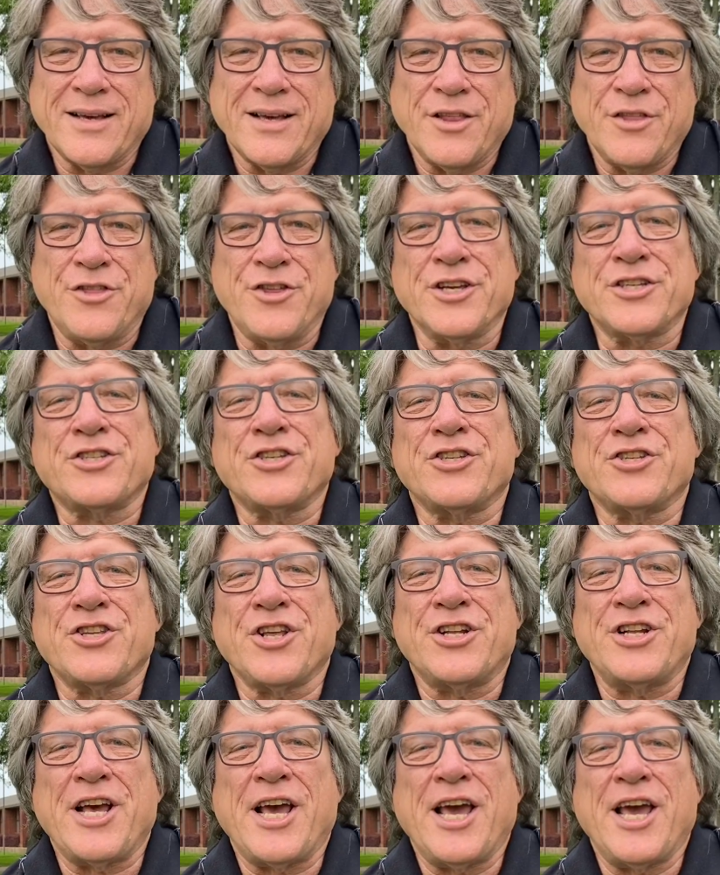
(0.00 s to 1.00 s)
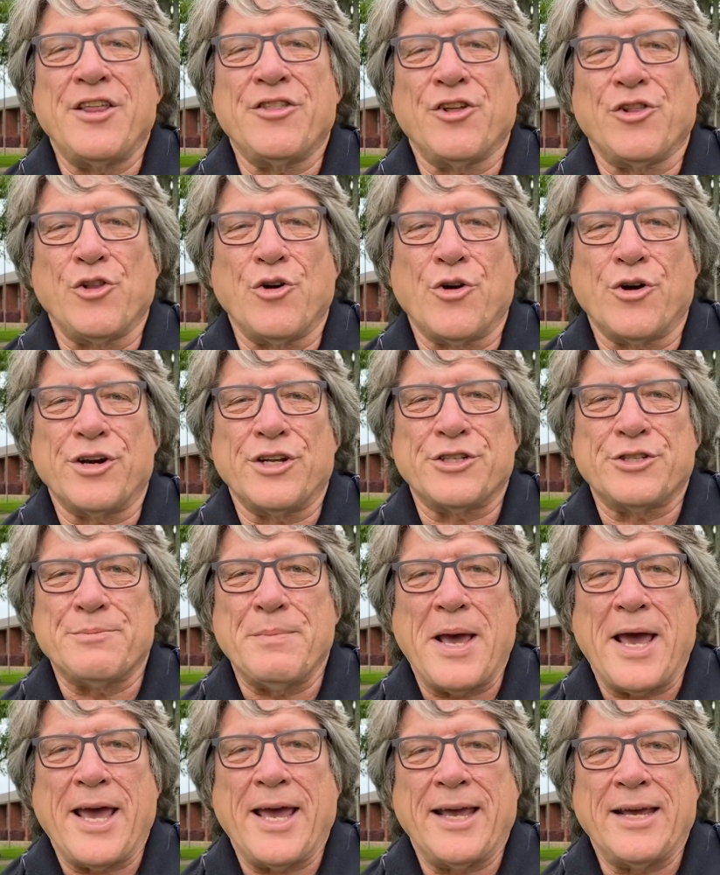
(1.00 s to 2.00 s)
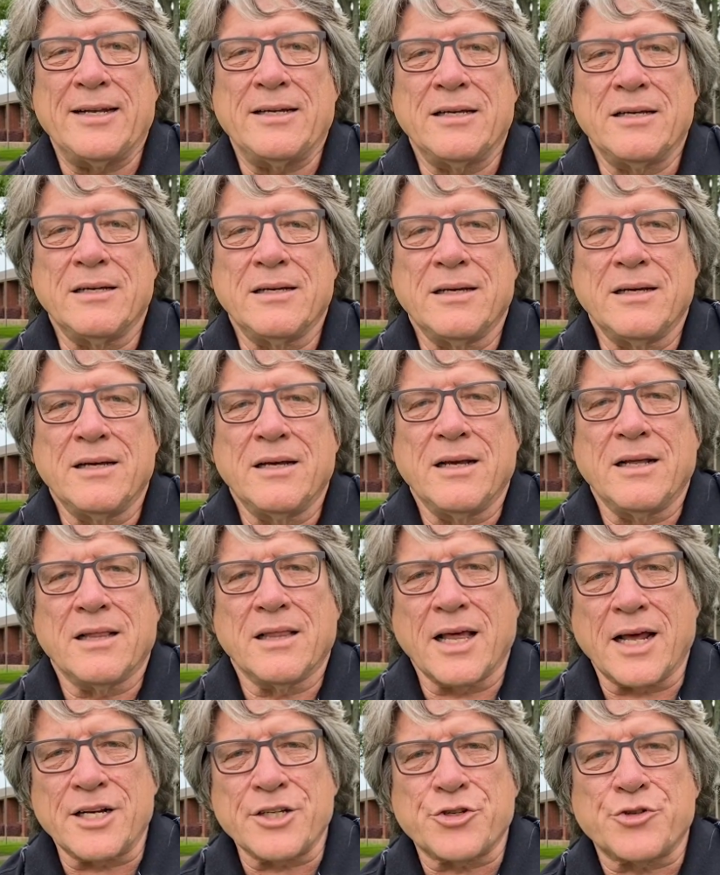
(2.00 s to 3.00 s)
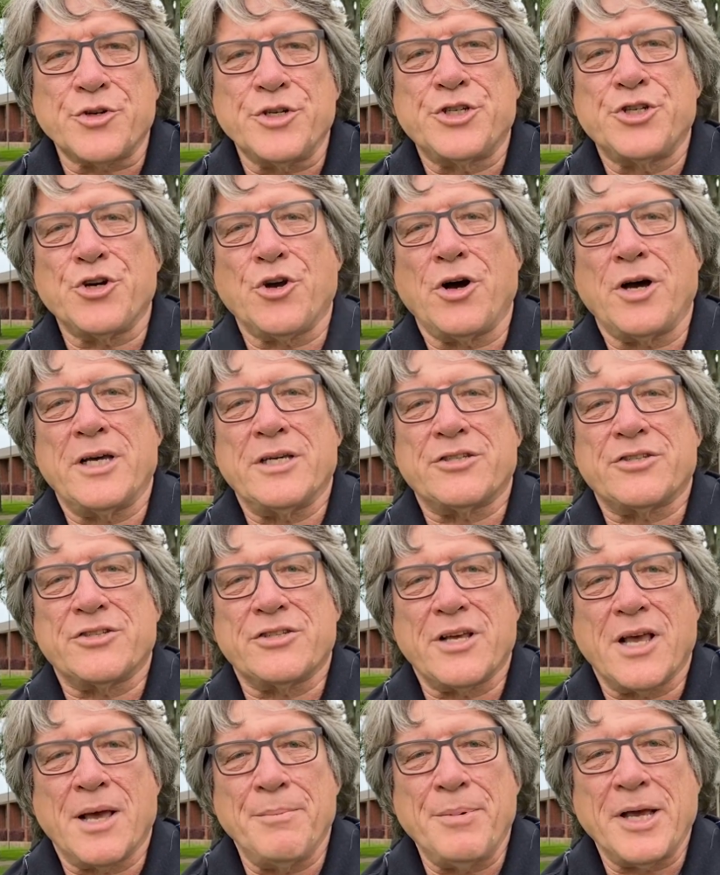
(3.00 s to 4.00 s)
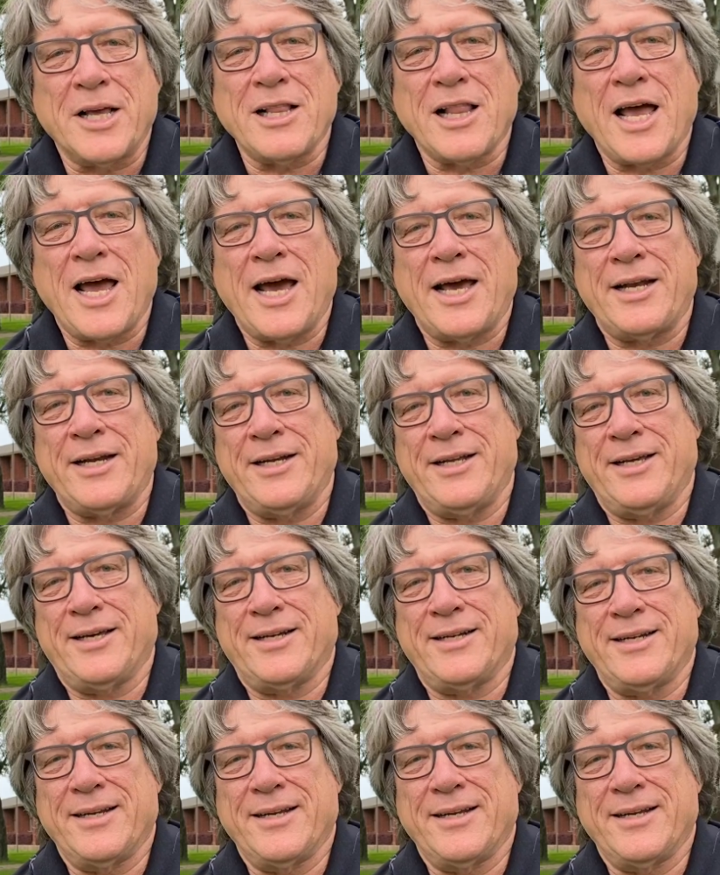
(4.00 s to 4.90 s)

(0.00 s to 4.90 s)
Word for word: This is the day the Lord has made. Let us rejoice and be glad in it.